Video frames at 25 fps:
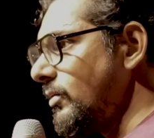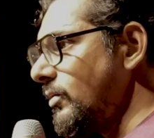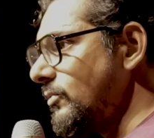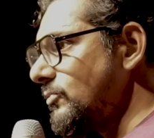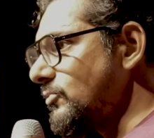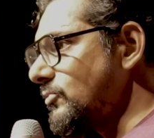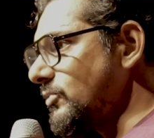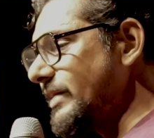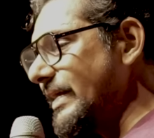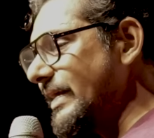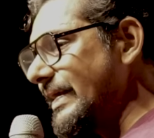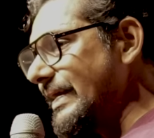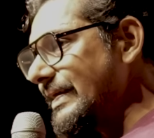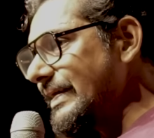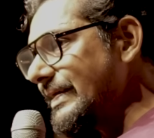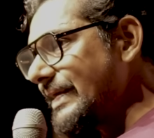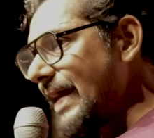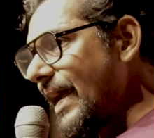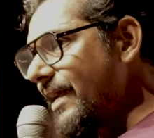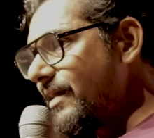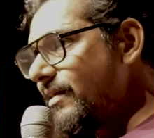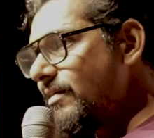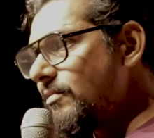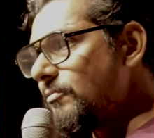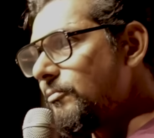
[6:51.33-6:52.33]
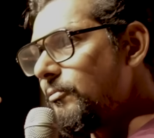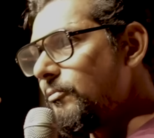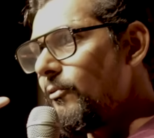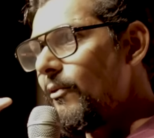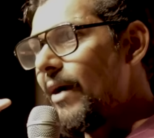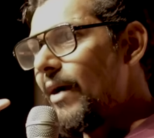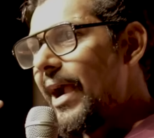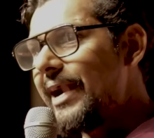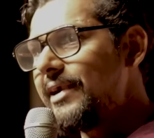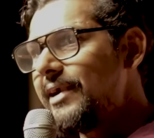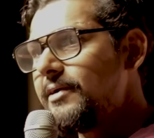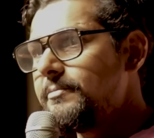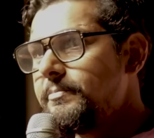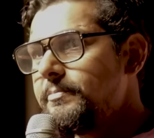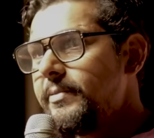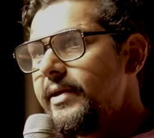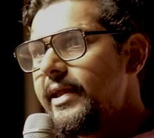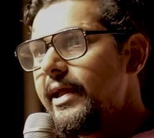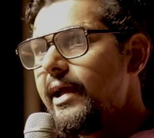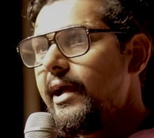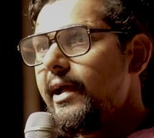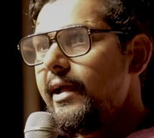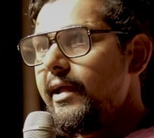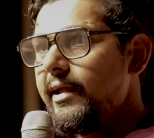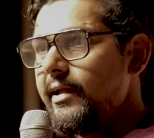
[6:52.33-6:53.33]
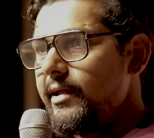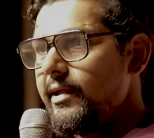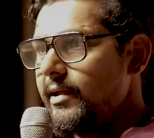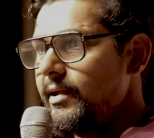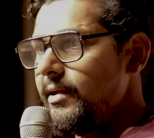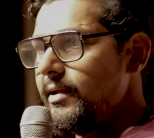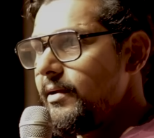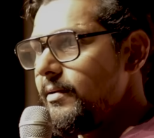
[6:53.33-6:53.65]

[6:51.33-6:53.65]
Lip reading: So the entire VAT PI